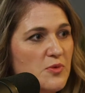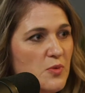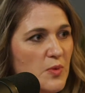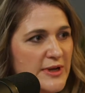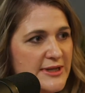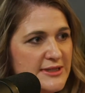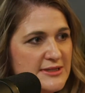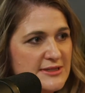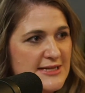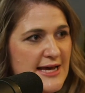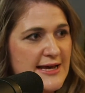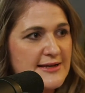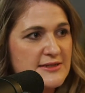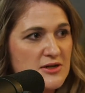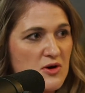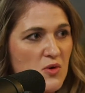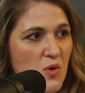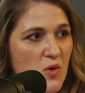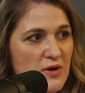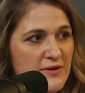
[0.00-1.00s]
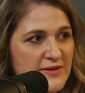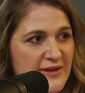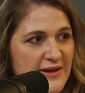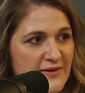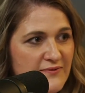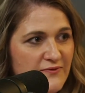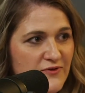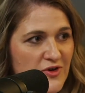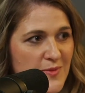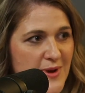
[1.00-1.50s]
we tend to hoard the
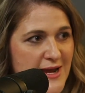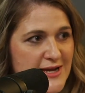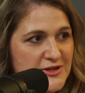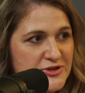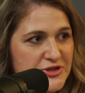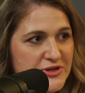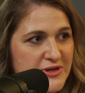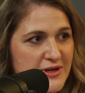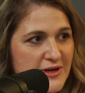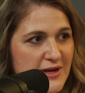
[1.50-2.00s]
information.